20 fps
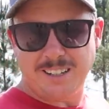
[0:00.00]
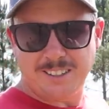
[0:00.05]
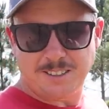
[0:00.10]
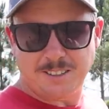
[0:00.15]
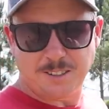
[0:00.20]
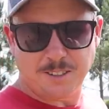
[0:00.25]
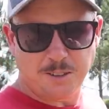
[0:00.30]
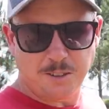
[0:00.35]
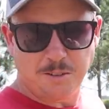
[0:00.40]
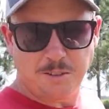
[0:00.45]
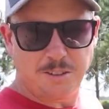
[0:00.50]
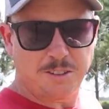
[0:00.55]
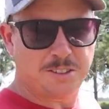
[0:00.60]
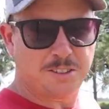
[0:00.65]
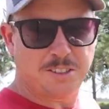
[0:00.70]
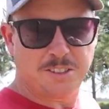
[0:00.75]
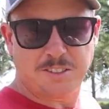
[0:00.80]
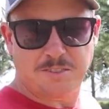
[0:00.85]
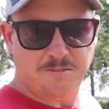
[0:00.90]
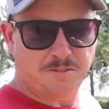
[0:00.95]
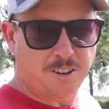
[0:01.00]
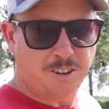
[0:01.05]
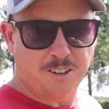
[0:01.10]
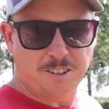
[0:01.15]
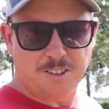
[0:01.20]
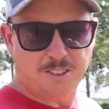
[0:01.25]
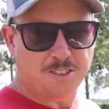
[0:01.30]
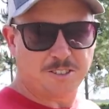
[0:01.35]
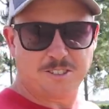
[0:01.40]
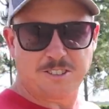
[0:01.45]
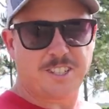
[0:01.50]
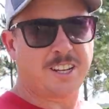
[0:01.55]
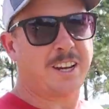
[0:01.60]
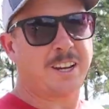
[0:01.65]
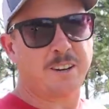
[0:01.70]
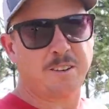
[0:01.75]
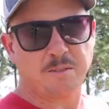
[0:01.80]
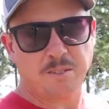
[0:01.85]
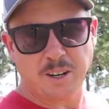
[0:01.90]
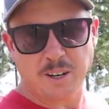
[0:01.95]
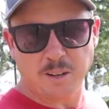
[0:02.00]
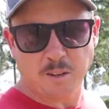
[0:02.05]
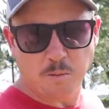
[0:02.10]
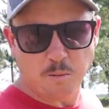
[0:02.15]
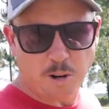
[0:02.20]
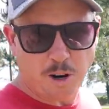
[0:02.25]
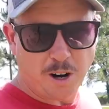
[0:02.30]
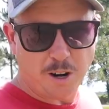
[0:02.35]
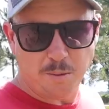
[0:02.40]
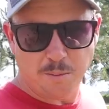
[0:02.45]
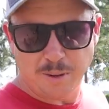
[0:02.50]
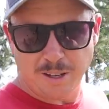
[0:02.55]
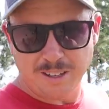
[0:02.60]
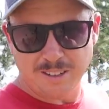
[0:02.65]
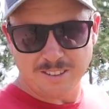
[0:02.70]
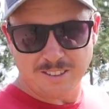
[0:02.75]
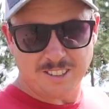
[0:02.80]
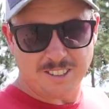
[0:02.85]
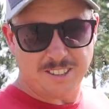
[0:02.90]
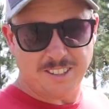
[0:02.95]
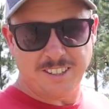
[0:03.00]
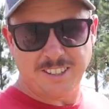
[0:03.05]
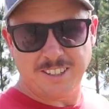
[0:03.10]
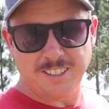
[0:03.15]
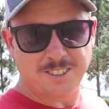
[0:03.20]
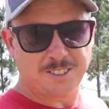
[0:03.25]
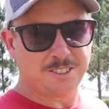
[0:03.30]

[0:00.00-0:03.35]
as soon as this first or second round of watermelons is done.